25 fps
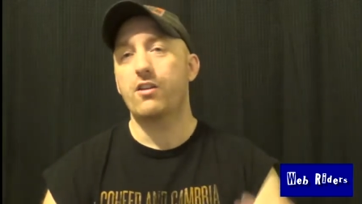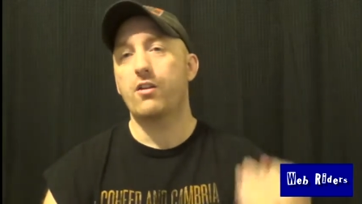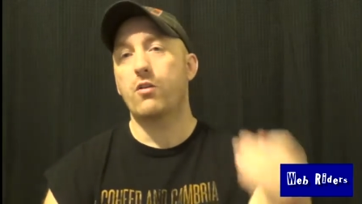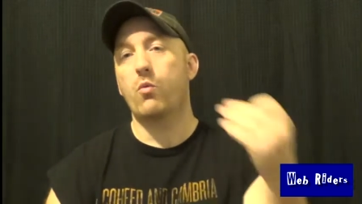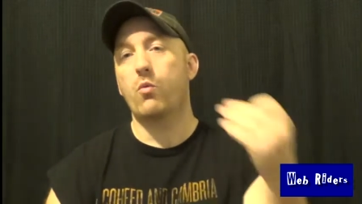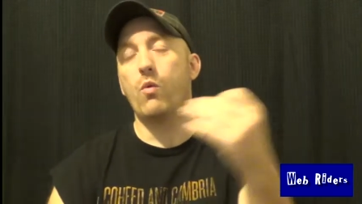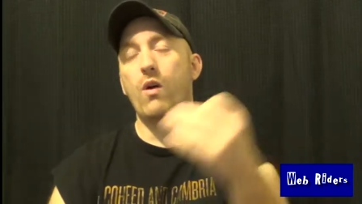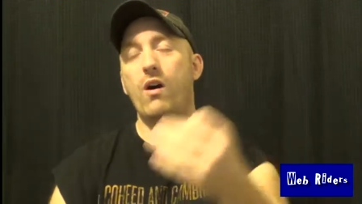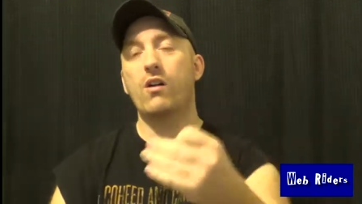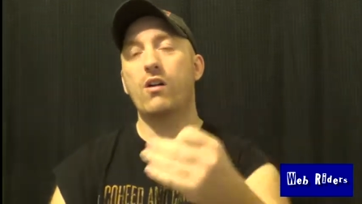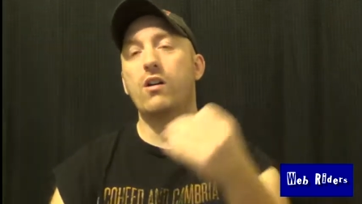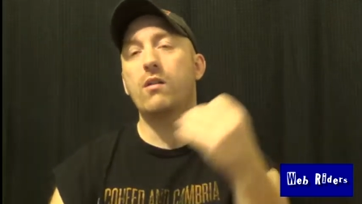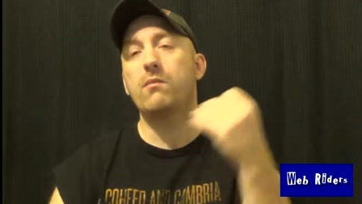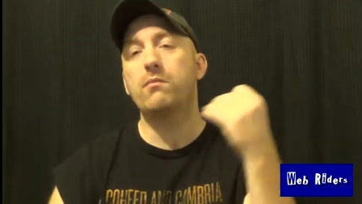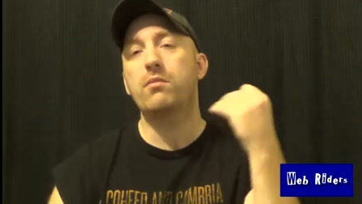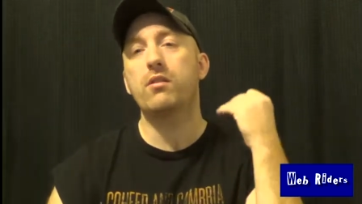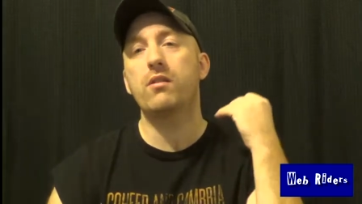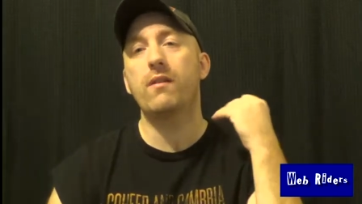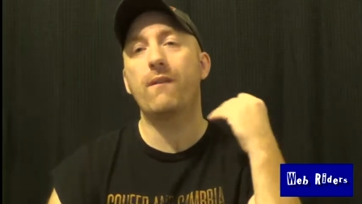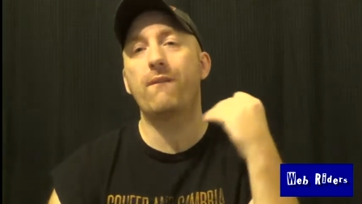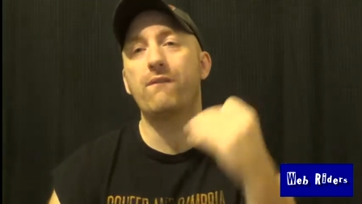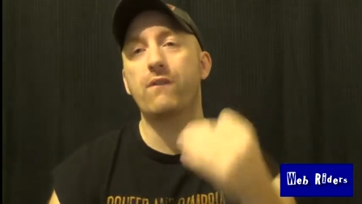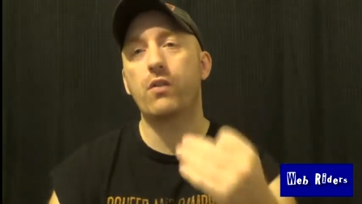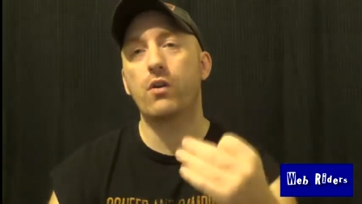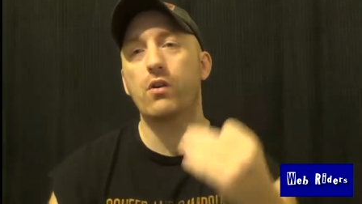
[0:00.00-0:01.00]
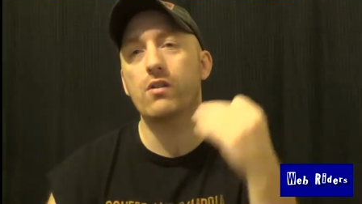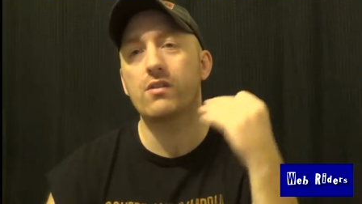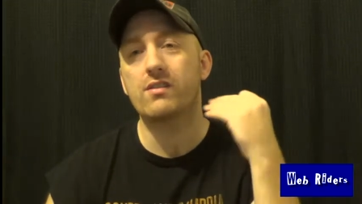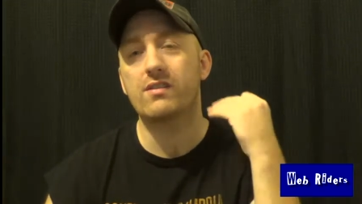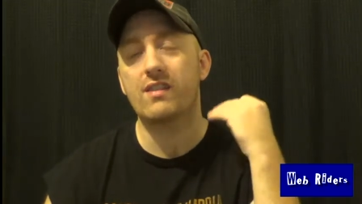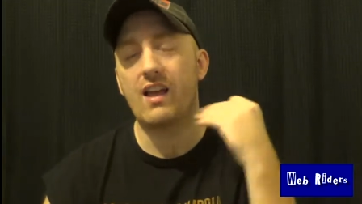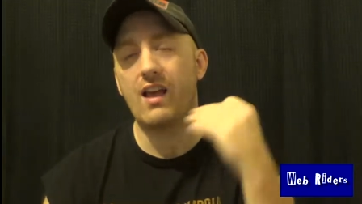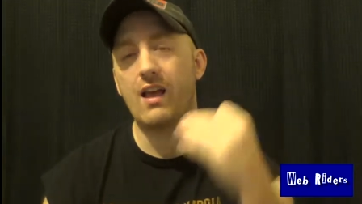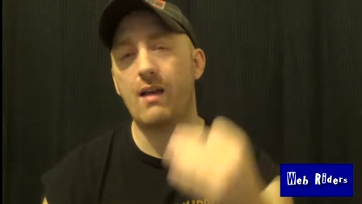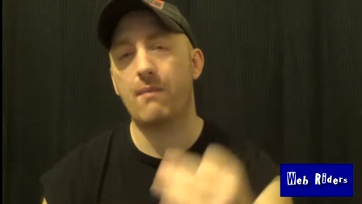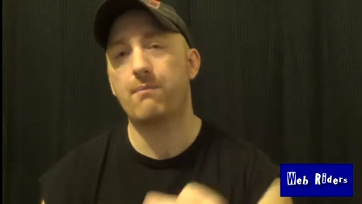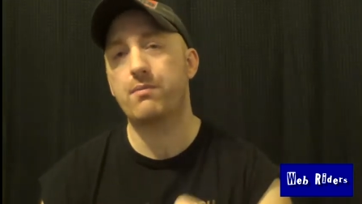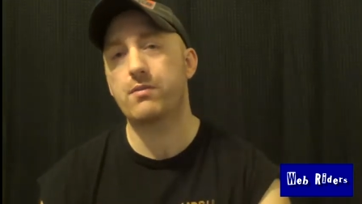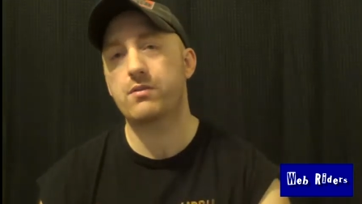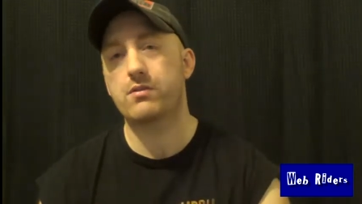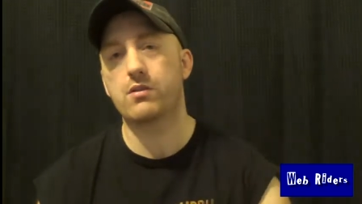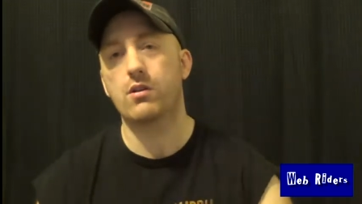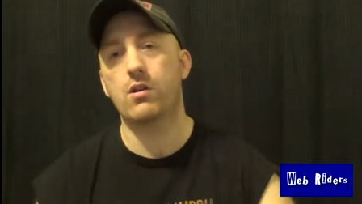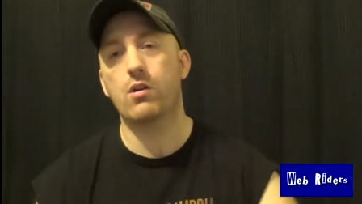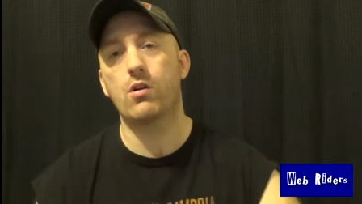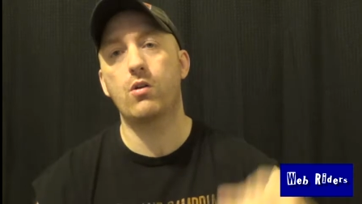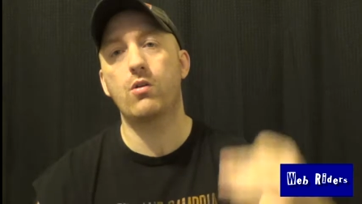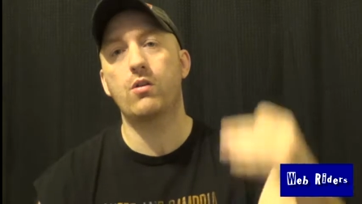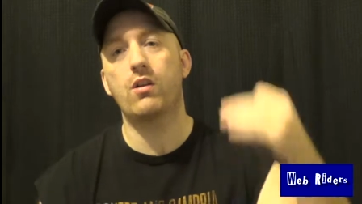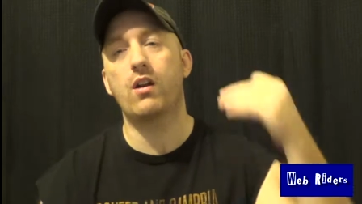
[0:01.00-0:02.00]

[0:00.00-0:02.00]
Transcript: Welcome to the first episode